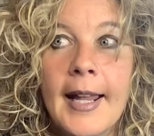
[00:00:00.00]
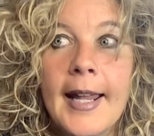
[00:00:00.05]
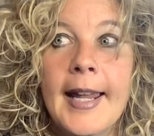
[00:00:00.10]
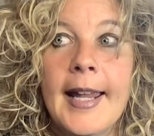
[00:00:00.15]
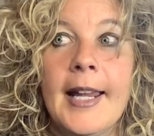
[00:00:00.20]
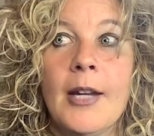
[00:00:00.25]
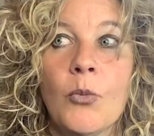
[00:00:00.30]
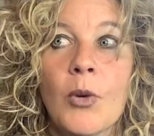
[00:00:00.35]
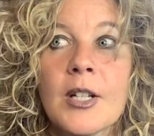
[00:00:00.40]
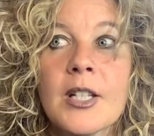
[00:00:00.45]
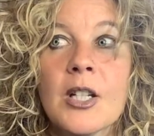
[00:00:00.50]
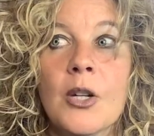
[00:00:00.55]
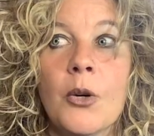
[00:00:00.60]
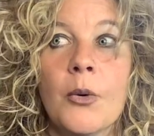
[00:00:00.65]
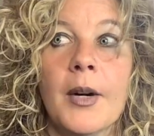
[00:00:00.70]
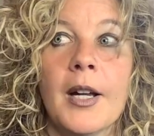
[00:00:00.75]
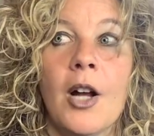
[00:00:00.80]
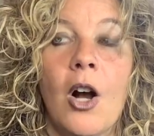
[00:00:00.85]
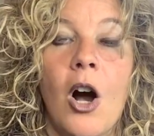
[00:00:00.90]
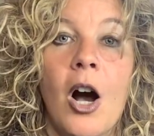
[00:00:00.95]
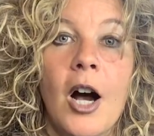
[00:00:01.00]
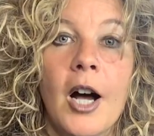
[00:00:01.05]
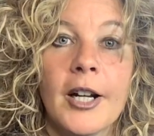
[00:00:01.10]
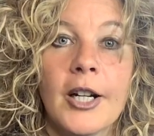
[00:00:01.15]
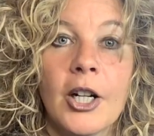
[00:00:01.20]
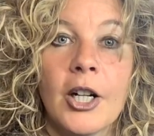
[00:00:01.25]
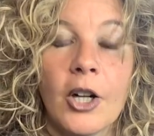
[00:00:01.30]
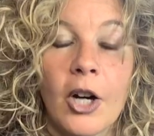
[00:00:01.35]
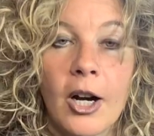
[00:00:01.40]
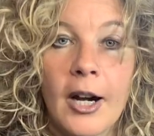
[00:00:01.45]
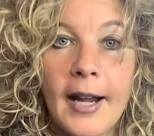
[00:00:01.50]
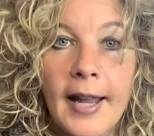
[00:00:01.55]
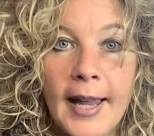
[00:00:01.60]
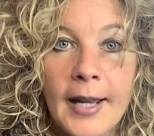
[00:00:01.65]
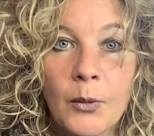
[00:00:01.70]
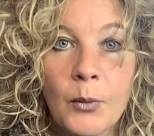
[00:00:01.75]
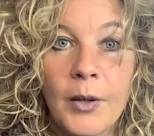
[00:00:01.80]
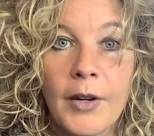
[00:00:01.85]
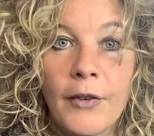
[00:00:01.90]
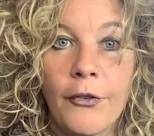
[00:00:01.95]
in what's going on in our
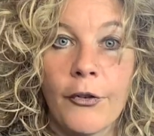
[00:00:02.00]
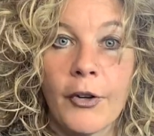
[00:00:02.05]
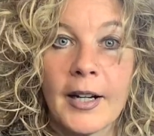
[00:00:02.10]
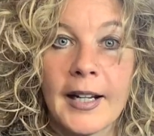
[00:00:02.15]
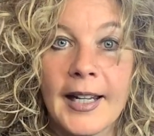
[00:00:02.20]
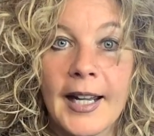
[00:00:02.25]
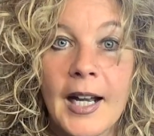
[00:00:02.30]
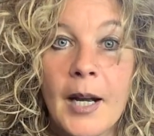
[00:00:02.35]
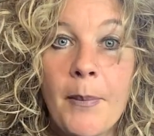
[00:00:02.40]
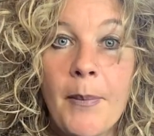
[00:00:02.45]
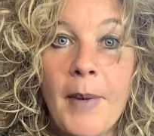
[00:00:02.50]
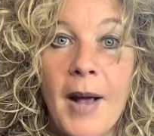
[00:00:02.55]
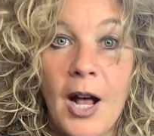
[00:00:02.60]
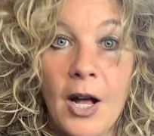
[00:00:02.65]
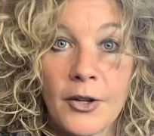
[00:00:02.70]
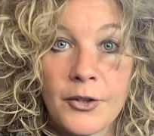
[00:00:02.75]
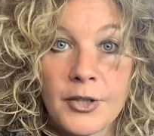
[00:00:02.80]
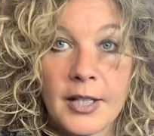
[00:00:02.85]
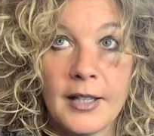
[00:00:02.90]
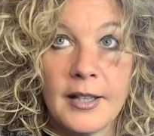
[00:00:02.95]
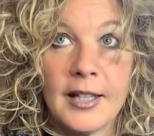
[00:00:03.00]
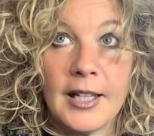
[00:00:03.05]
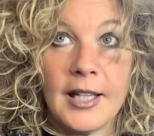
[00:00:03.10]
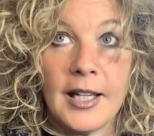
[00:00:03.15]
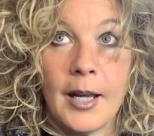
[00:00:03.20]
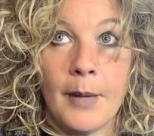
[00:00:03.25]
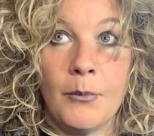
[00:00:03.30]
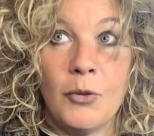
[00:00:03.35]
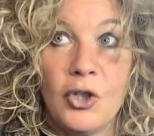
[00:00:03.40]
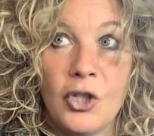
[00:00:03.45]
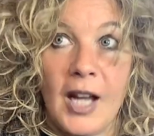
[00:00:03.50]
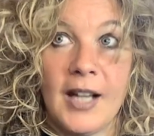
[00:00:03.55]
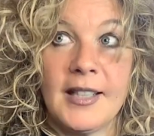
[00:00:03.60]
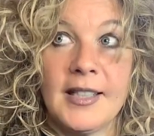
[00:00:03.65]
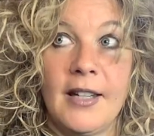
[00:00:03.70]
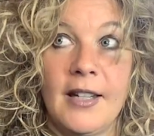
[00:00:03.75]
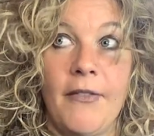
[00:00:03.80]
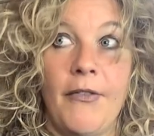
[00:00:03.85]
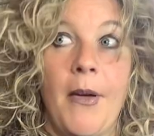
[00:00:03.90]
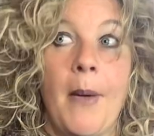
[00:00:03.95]
head, we forget about the
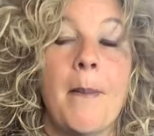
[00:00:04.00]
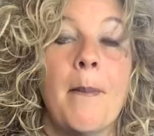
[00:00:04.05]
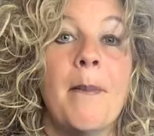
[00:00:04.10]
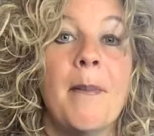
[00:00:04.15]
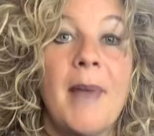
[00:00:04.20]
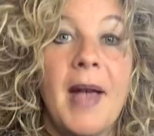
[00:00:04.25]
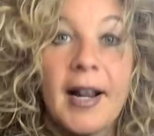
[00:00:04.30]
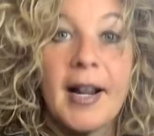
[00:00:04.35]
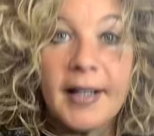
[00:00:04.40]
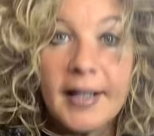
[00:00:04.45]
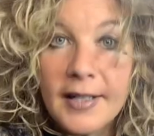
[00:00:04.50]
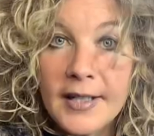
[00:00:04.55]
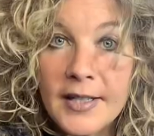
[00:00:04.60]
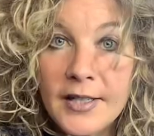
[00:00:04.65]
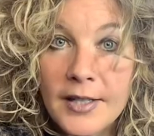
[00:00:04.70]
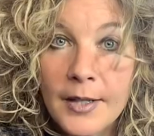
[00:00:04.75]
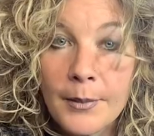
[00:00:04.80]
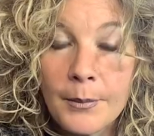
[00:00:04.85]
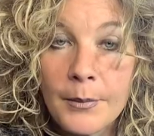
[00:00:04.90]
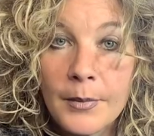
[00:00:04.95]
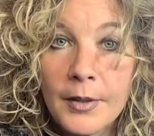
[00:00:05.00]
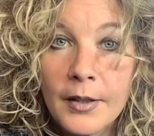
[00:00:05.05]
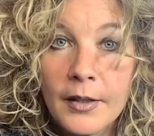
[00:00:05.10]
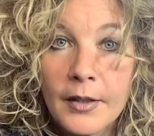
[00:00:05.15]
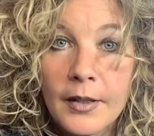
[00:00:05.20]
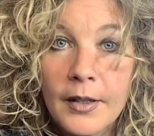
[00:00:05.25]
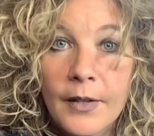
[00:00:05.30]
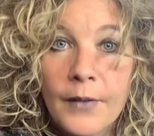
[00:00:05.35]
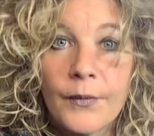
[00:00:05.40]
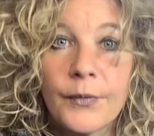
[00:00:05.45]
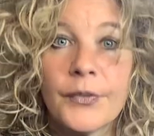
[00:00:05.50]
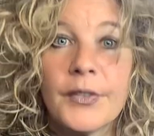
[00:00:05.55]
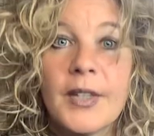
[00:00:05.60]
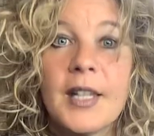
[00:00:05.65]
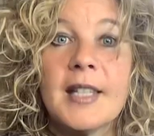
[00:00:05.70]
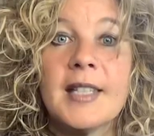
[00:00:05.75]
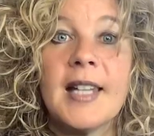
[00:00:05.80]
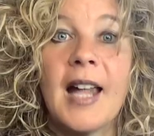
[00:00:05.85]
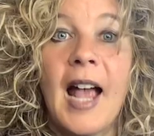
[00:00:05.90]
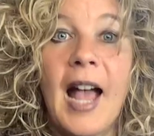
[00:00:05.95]
objective mechanism
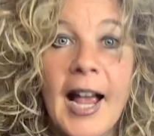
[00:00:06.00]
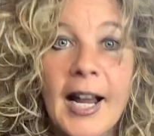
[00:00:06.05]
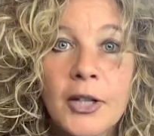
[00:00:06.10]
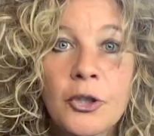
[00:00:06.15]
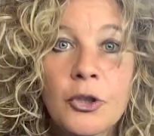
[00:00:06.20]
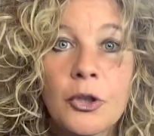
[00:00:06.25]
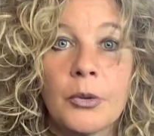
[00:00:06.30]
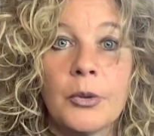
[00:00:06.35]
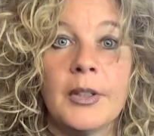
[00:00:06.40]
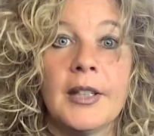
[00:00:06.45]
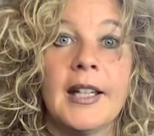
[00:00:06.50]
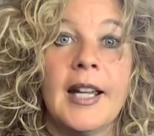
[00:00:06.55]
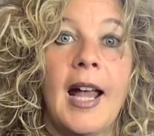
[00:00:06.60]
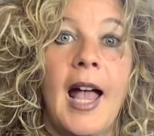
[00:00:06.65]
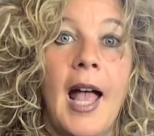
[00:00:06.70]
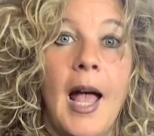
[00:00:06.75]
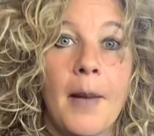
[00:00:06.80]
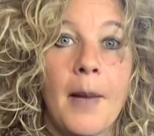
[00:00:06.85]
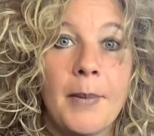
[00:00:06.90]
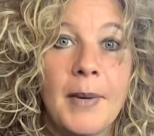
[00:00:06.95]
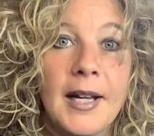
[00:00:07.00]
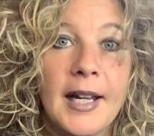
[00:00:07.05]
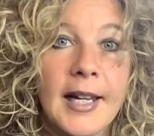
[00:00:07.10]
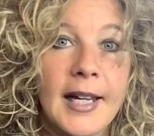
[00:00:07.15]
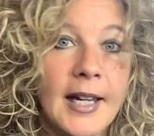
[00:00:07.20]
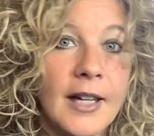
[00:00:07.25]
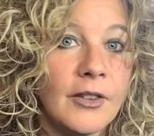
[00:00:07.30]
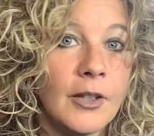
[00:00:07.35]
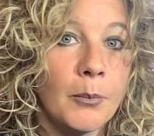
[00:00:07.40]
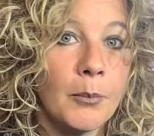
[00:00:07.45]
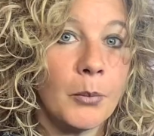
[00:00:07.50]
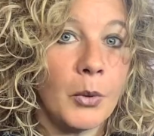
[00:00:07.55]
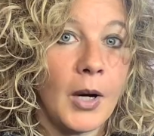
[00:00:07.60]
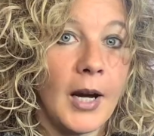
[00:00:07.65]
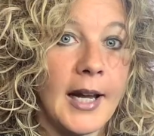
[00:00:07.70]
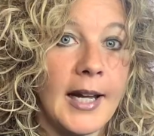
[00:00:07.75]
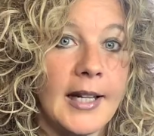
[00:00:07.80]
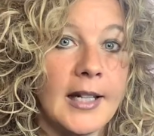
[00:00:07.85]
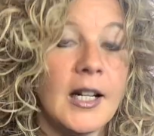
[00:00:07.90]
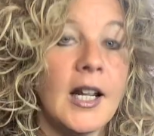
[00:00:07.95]
that's actually happening in the
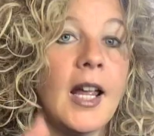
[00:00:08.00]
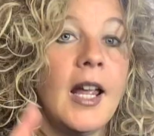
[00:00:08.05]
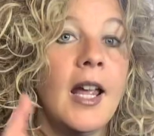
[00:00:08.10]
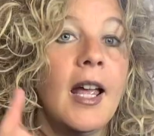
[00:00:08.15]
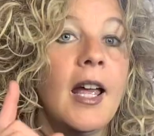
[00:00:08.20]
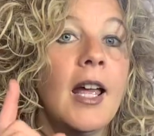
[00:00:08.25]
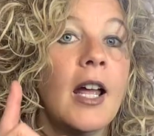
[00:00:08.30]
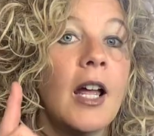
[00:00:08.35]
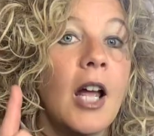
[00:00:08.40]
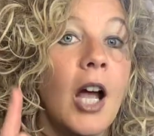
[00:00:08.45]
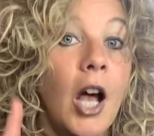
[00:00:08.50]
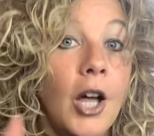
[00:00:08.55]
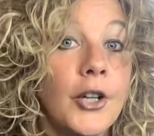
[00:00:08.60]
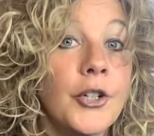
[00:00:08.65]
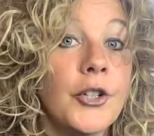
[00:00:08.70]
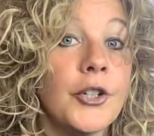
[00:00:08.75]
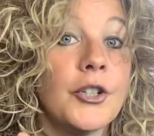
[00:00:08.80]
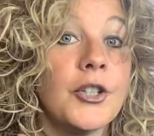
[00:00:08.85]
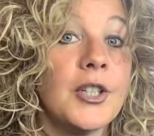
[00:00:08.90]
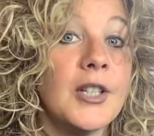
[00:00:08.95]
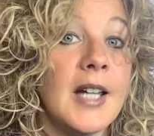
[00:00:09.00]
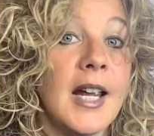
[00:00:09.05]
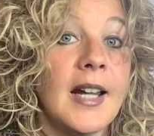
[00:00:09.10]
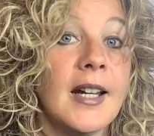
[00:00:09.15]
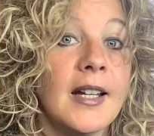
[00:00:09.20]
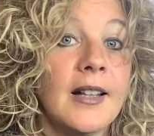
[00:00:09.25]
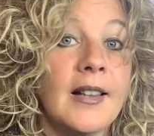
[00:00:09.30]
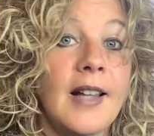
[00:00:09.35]
brain. Understanding